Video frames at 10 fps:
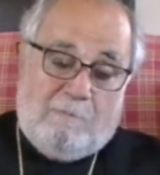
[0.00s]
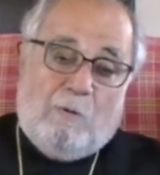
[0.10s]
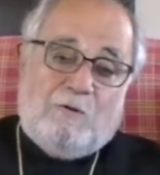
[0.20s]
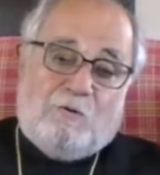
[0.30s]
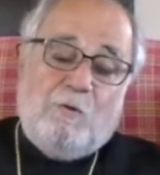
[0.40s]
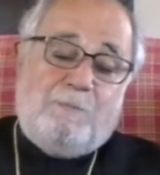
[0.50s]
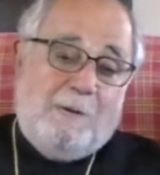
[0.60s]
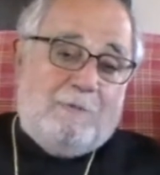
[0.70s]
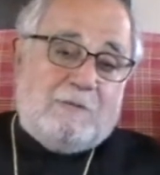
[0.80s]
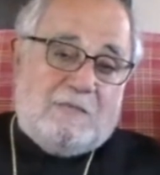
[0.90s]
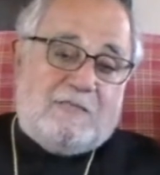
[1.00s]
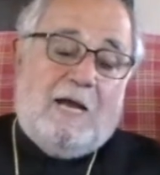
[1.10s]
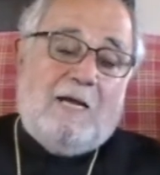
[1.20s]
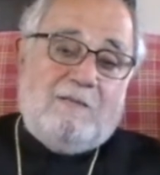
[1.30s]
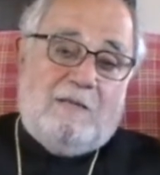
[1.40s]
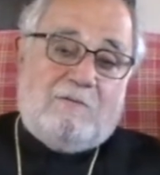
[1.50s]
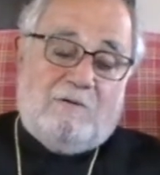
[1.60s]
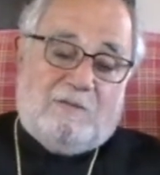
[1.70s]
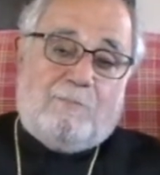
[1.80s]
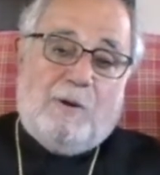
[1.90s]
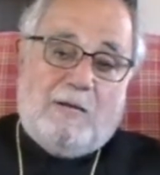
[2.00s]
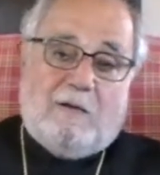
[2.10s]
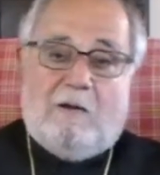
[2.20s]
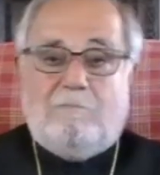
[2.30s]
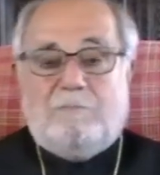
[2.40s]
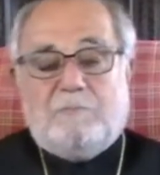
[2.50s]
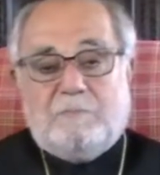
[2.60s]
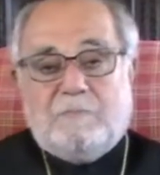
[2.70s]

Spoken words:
But when two people decide that there's a breakup,